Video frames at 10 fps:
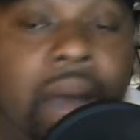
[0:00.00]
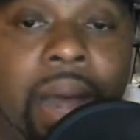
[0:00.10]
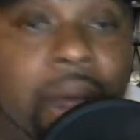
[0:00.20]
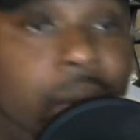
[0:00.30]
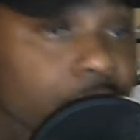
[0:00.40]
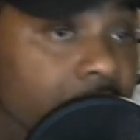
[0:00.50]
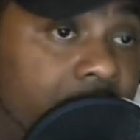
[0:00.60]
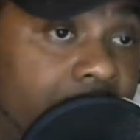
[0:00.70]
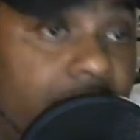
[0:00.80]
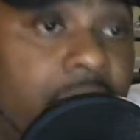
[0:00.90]
I really
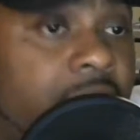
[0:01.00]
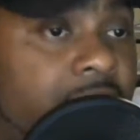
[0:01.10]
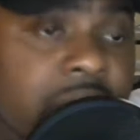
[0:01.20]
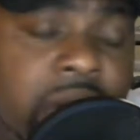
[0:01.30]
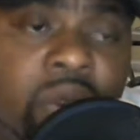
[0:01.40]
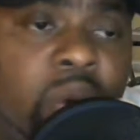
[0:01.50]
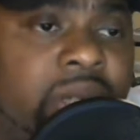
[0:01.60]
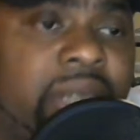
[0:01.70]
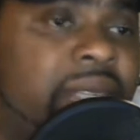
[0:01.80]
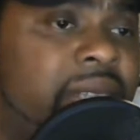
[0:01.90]
can't. Even though
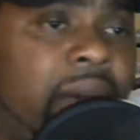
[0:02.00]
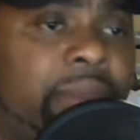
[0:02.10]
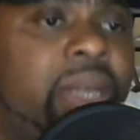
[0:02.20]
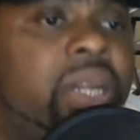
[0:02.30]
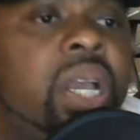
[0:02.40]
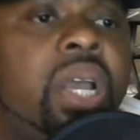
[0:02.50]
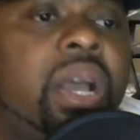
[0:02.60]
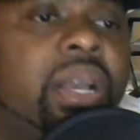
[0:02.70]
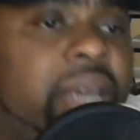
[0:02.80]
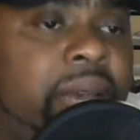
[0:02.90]
Justin Tomlin,
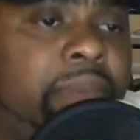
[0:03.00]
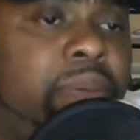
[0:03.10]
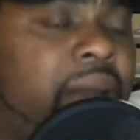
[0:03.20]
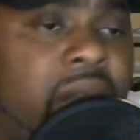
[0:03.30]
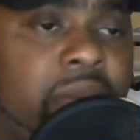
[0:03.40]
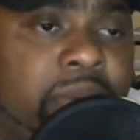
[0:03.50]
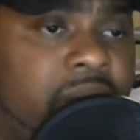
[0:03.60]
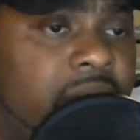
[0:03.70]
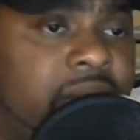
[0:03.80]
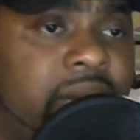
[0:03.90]
he put out the
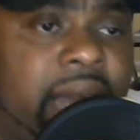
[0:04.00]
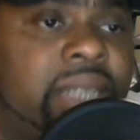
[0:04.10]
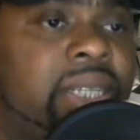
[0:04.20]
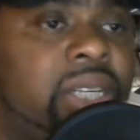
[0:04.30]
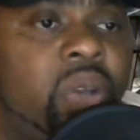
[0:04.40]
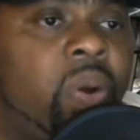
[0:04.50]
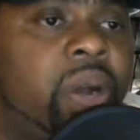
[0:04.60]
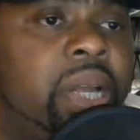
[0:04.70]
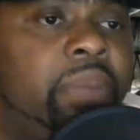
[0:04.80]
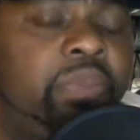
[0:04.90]
production and the
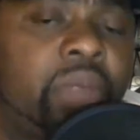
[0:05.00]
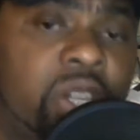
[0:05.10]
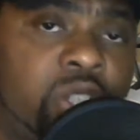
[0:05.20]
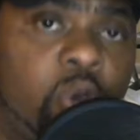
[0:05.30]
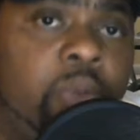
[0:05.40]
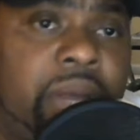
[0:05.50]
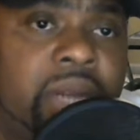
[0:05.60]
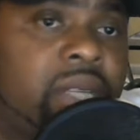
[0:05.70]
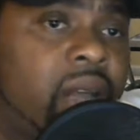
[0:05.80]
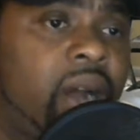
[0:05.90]
seniority to be the
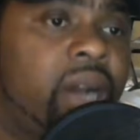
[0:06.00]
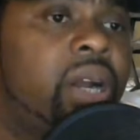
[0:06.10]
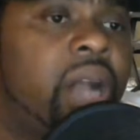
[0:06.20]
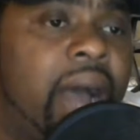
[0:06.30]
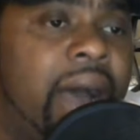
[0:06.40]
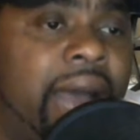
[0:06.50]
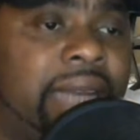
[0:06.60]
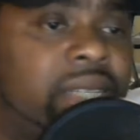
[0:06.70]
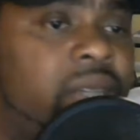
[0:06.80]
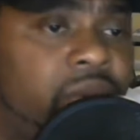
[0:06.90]
starter, I
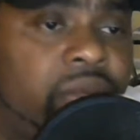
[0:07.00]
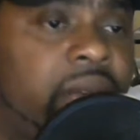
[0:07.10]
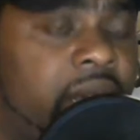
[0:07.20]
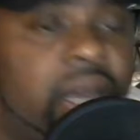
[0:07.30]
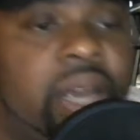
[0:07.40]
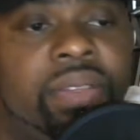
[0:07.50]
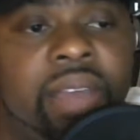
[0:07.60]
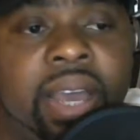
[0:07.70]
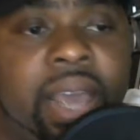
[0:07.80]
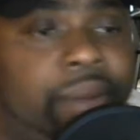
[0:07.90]
still think
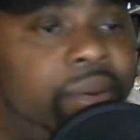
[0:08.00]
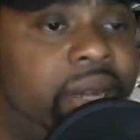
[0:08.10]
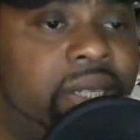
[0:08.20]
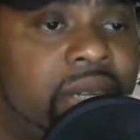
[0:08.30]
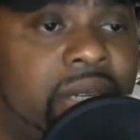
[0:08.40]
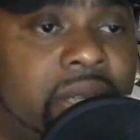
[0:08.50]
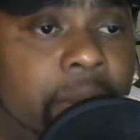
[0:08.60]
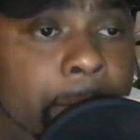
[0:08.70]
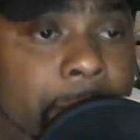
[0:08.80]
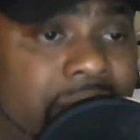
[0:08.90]
that Cam Ransom is the
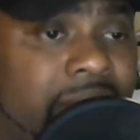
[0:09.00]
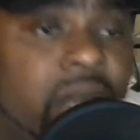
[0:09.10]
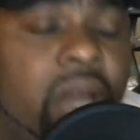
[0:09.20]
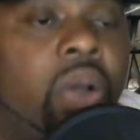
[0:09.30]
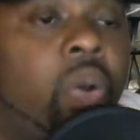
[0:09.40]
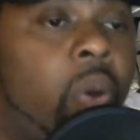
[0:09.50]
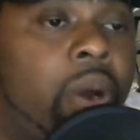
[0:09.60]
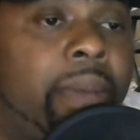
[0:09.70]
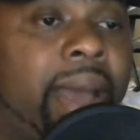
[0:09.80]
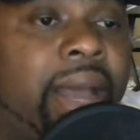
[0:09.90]
best
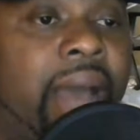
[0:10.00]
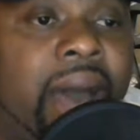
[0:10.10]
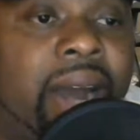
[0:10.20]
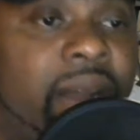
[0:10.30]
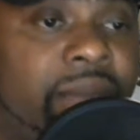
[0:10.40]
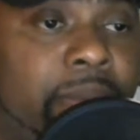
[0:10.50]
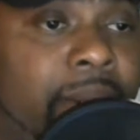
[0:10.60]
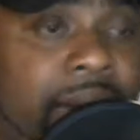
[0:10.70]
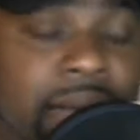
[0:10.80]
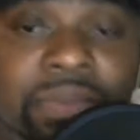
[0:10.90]
quarterback out of
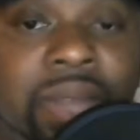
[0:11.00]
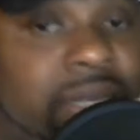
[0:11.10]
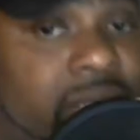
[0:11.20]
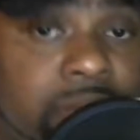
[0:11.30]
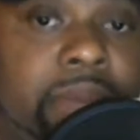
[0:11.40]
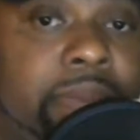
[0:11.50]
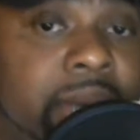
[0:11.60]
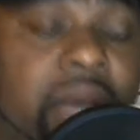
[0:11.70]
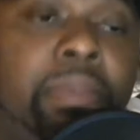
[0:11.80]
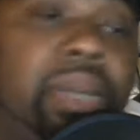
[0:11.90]
everybody. That's just me
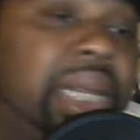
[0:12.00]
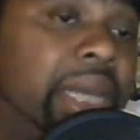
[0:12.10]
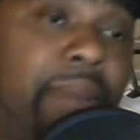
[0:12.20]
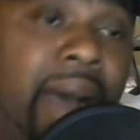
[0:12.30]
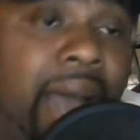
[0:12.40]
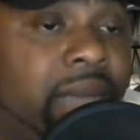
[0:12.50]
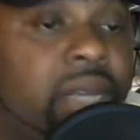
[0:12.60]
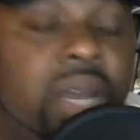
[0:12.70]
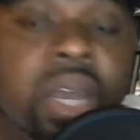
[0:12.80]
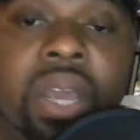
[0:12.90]
being completely biased.
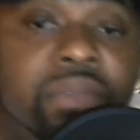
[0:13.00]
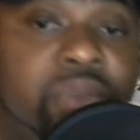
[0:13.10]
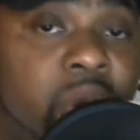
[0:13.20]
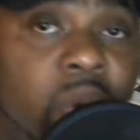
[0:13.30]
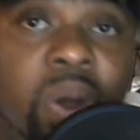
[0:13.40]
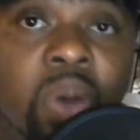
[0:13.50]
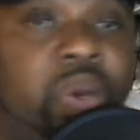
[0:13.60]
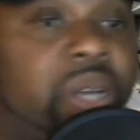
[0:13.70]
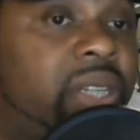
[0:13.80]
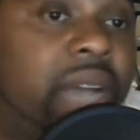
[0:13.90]
If you don't know, you
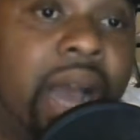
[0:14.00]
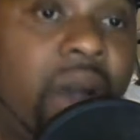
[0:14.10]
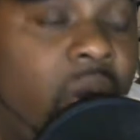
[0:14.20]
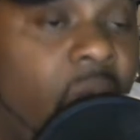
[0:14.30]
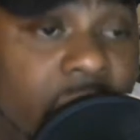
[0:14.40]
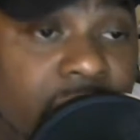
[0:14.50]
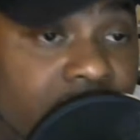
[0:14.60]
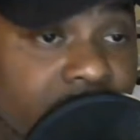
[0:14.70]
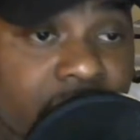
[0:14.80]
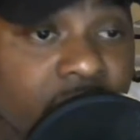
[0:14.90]
can check out all the
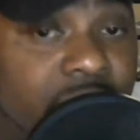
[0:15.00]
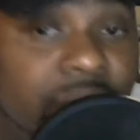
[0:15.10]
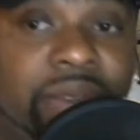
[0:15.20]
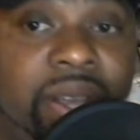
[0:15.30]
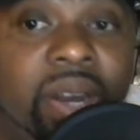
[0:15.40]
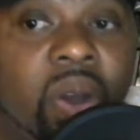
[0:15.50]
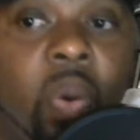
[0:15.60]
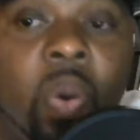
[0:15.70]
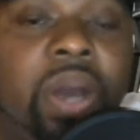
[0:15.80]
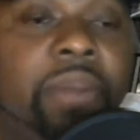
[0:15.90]
other videos I've did
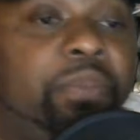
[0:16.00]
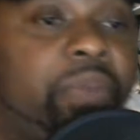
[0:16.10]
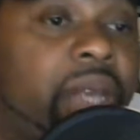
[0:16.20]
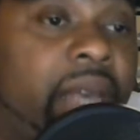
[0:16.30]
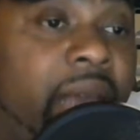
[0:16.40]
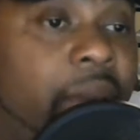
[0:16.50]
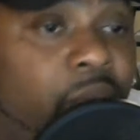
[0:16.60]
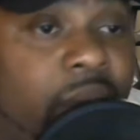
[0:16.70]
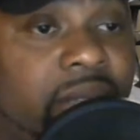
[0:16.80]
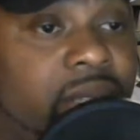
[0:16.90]
on Cam
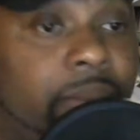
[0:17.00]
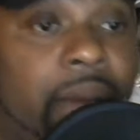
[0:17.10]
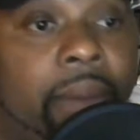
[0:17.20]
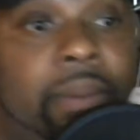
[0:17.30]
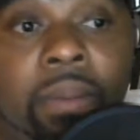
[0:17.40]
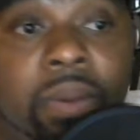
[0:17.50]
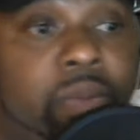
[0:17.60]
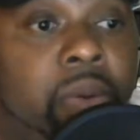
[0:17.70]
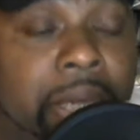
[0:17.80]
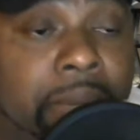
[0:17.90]
Ransom. I'm a
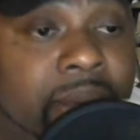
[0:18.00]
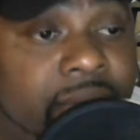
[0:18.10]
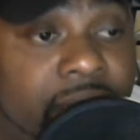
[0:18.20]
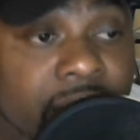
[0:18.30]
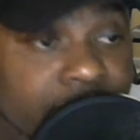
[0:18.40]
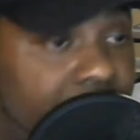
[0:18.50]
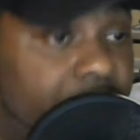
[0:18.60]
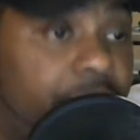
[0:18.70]
really big fan of him.